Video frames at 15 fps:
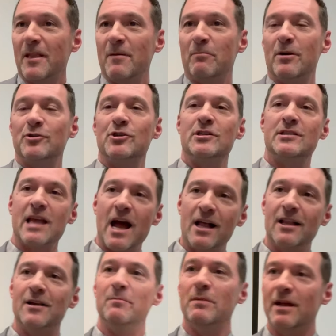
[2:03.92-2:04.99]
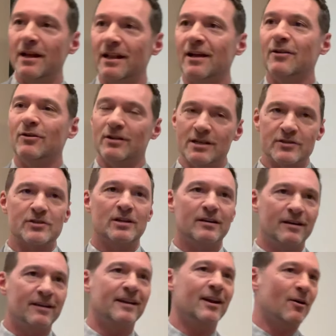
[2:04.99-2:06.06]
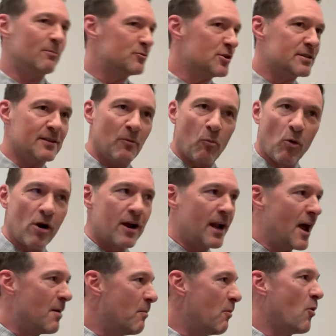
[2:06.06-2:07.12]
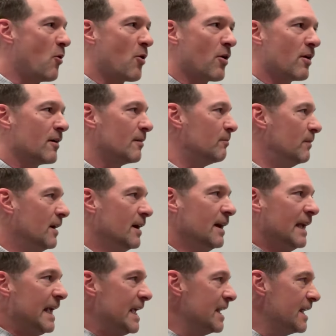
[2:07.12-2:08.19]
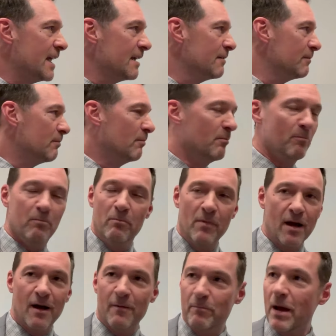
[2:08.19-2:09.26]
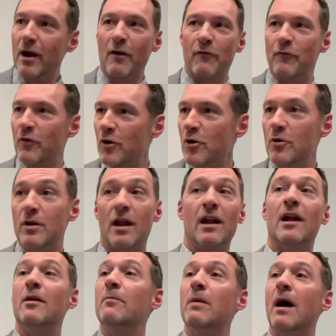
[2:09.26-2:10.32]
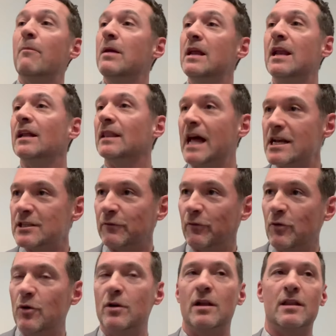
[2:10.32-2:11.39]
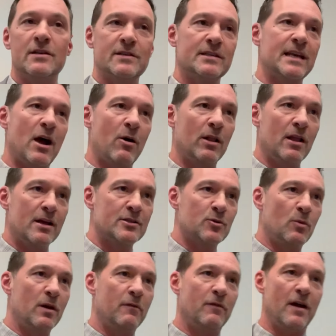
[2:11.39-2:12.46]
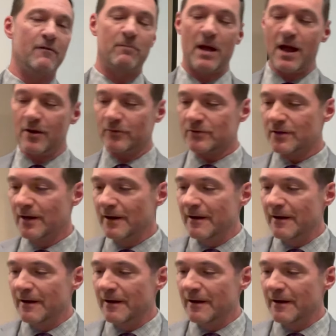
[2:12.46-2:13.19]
But she's telling me, listen, you know, I'm just, I'm working out more, I'm eating uh, better food, and I'm, I'm eating less food, and this is how I lost 25 pounds.